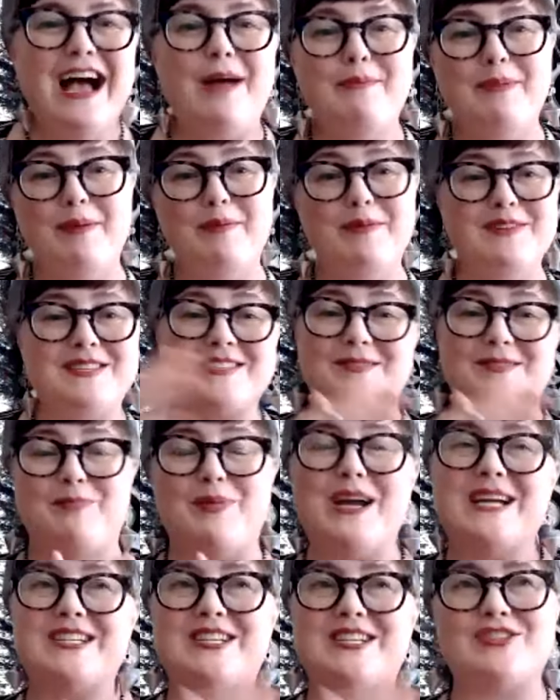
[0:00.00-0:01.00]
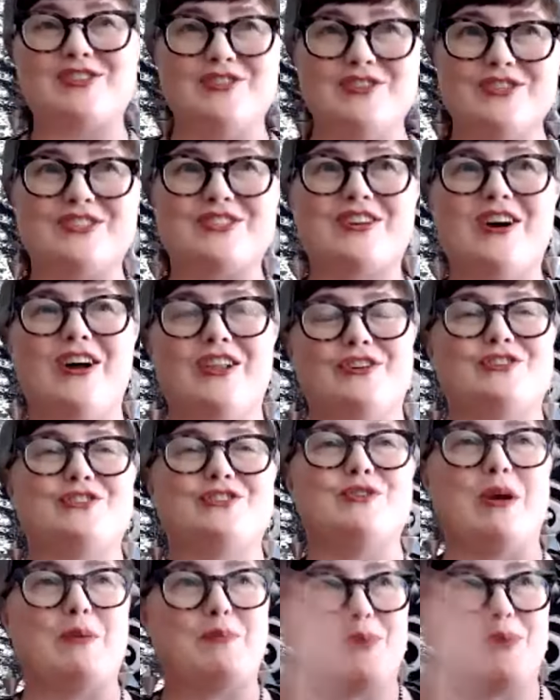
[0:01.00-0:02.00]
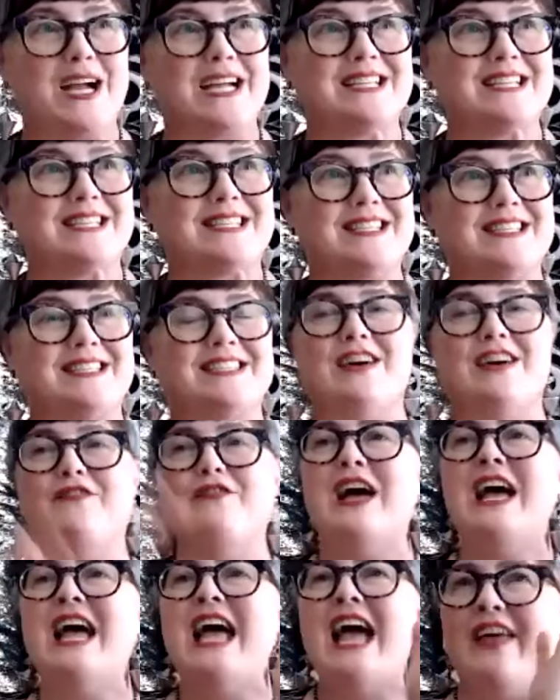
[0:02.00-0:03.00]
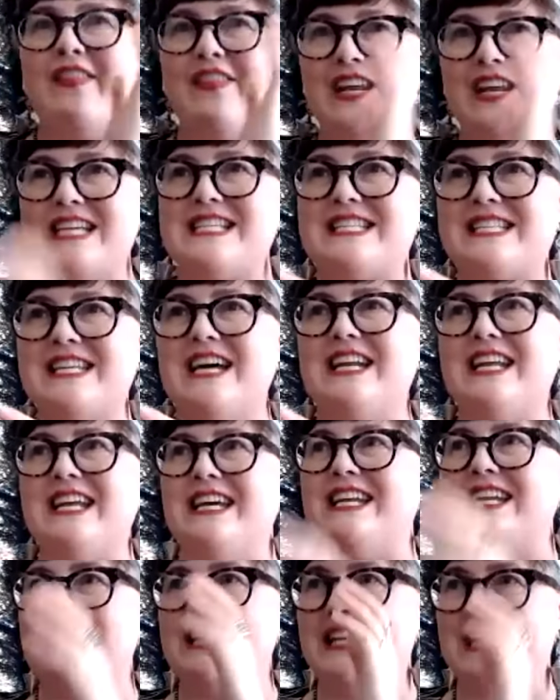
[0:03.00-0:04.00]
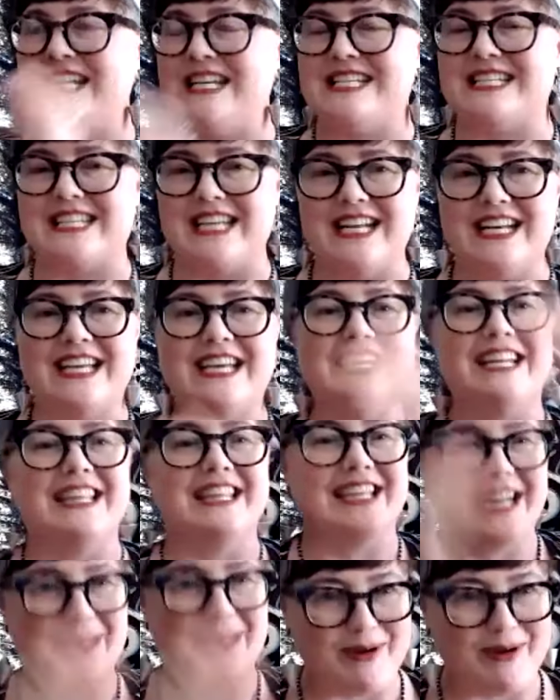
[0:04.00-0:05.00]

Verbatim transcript: I'm a practitioner scholar, so I practice the stuff and then I study it and then I study it and then I